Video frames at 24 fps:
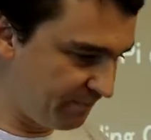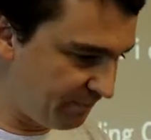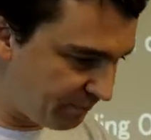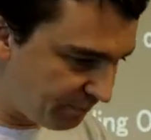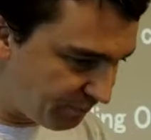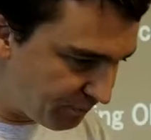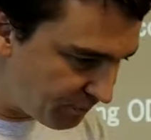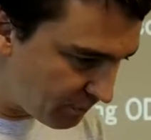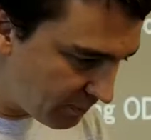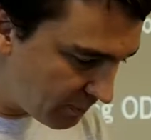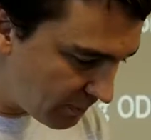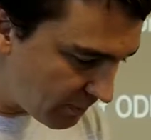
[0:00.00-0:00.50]

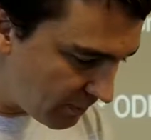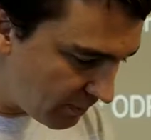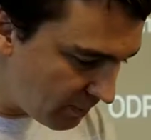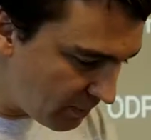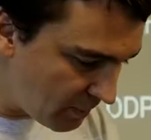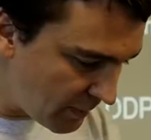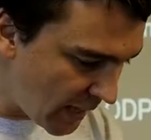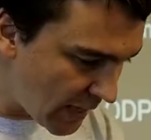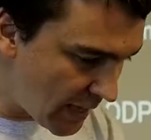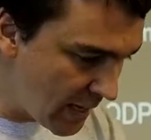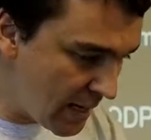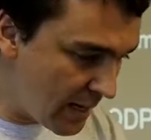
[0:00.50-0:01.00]
So with that,
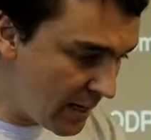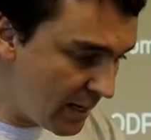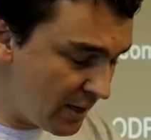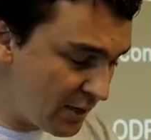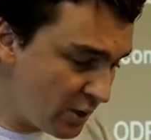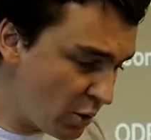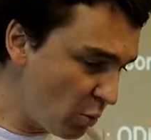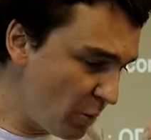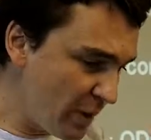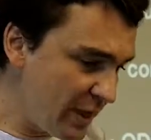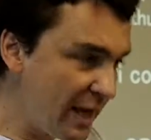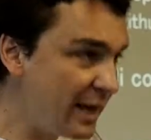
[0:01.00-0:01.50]
any questions
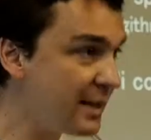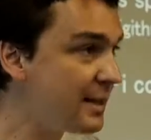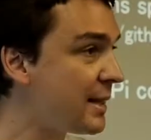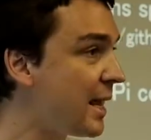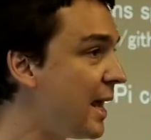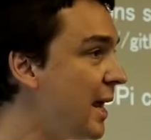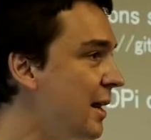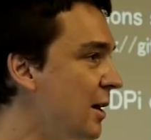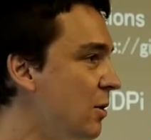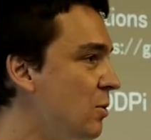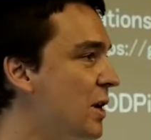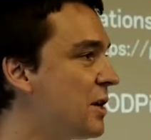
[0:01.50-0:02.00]
about
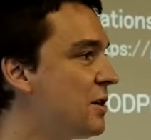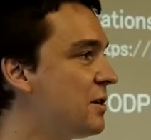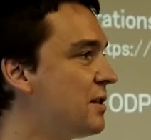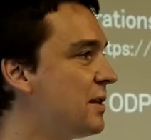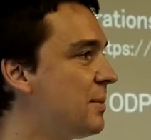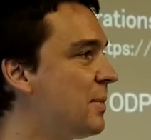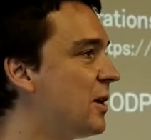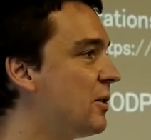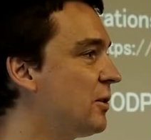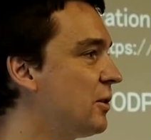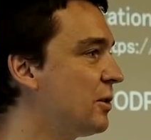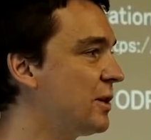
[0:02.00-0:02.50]

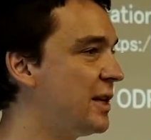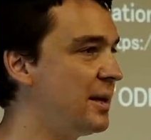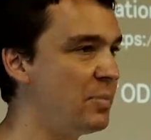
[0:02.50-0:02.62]
ODPi?